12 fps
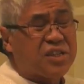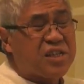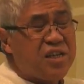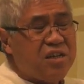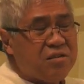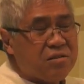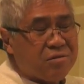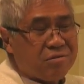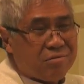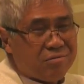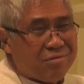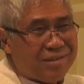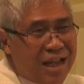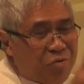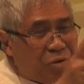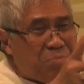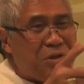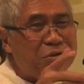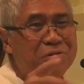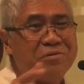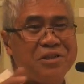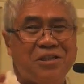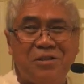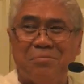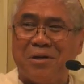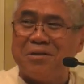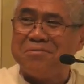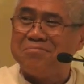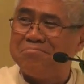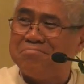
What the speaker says: sin, there would be no Redeemer.